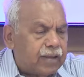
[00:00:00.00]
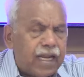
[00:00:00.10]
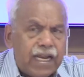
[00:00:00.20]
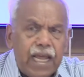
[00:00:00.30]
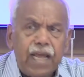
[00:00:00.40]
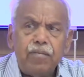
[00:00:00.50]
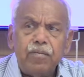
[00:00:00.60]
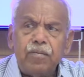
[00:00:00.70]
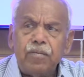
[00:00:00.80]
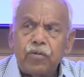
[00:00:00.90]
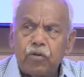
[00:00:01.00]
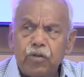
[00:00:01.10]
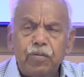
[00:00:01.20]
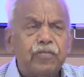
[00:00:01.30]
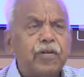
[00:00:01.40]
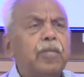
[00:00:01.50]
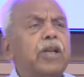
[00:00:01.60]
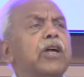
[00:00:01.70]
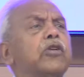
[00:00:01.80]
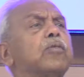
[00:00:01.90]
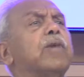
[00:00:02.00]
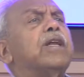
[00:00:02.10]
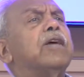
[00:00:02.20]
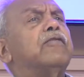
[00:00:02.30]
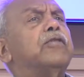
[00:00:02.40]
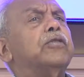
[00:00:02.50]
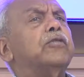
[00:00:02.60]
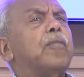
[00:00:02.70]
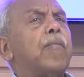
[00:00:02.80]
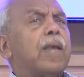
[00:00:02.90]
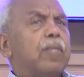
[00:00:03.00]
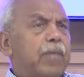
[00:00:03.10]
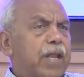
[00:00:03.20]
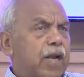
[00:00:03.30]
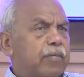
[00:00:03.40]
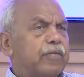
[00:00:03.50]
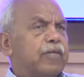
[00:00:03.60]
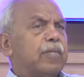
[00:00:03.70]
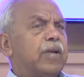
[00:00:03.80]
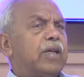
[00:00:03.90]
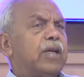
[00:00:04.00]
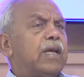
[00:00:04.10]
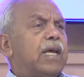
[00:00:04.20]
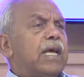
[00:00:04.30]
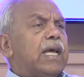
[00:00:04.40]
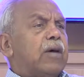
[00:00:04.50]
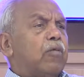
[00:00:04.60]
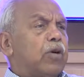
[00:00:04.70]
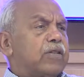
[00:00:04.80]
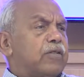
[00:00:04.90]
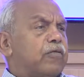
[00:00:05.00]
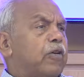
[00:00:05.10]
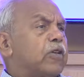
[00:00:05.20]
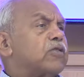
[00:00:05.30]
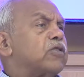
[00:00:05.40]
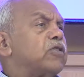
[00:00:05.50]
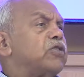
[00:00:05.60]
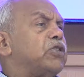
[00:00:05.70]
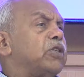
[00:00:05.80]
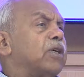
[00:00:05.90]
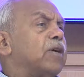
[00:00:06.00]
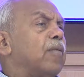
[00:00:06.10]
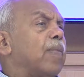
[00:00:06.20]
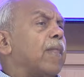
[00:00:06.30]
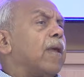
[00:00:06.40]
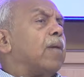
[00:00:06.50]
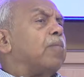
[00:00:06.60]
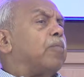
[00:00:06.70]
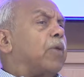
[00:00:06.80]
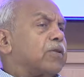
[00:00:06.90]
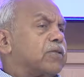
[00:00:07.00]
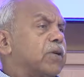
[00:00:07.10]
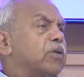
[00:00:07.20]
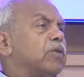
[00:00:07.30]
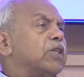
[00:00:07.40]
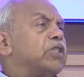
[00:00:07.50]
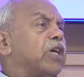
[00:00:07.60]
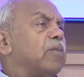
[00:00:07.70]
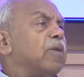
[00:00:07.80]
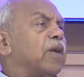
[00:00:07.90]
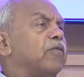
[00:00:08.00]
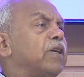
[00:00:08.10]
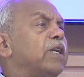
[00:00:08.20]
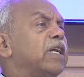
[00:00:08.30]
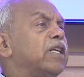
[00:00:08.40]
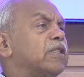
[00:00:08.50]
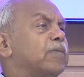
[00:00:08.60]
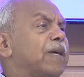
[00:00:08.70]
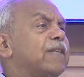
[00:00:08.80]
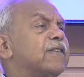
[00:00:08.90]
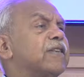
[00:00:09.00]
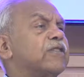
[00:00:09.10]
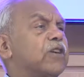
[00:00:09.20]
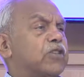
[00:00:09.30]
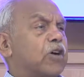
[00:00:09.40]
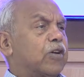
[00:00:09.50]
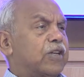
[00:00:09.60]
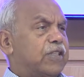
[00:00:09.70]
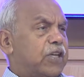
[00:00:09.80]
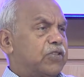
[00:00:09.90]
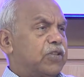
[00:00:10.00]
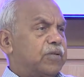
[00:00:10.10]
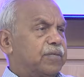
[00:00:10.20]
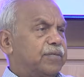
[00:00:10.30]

the name could be familiar to many of you, may not be familiar, was the first person who was chairman of Indian Space Research Organization.